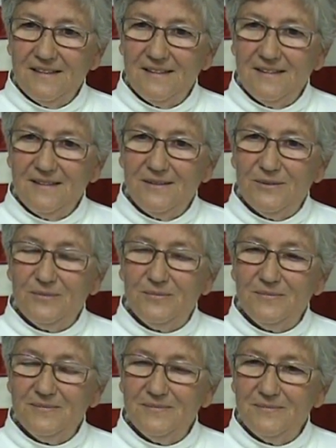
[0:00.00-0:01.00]
uh, uh,
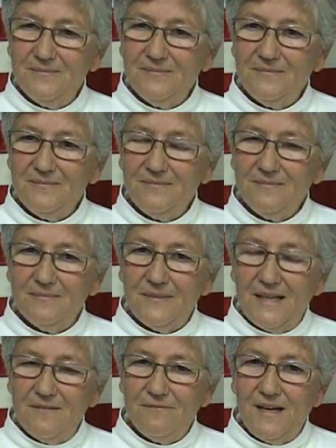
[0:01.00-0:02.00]

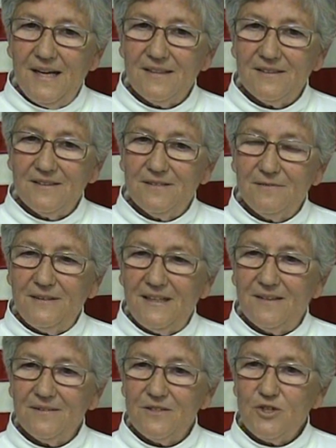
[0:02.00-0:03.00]
my father
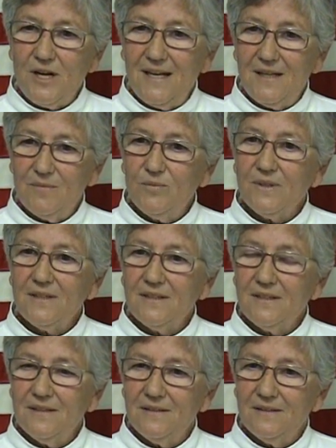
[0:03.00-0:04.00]
found a job with
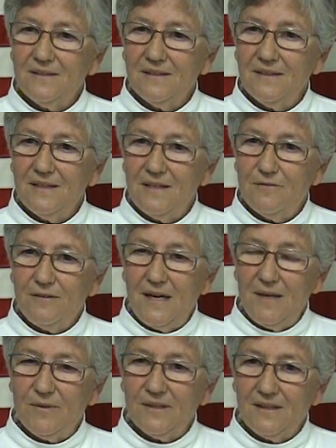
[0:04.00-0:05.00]
a, a, a
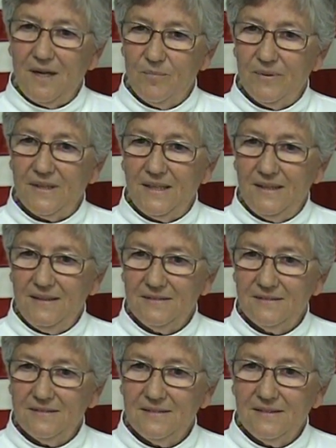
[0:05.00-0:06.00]
fiber company.
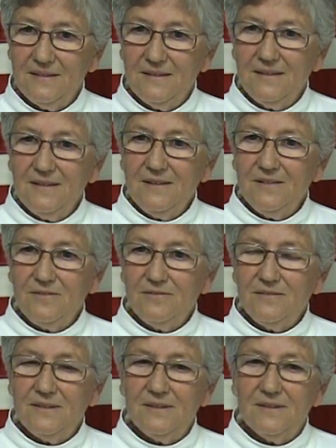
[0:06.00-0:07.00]

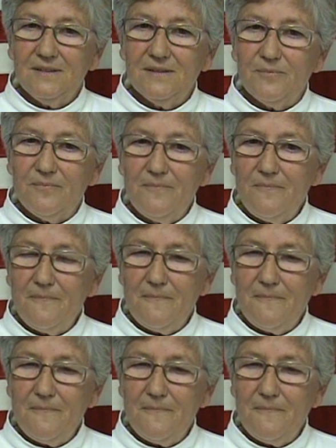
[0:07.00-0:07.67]
Um,